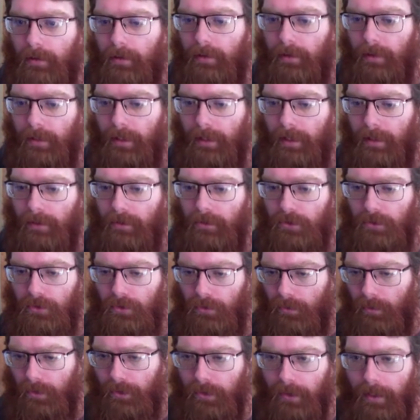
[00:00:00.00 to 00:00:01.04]
akin to
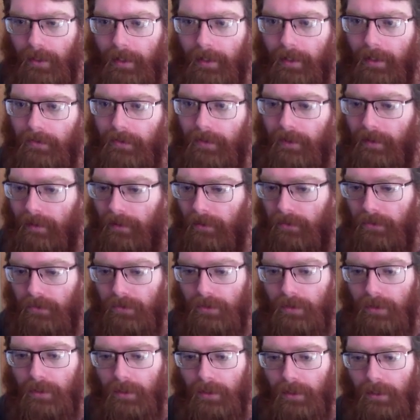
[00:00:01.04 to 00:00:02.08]
what you can everything else.
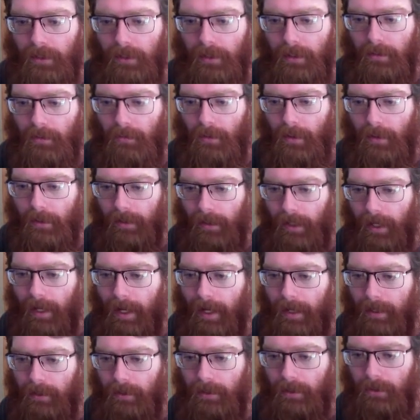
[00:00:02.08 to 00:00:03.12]
While in
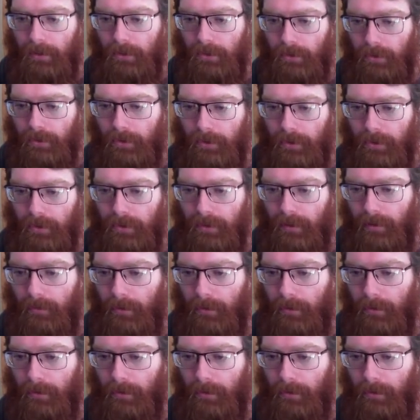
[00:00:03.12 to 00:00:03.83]
GAC, you increase the enemy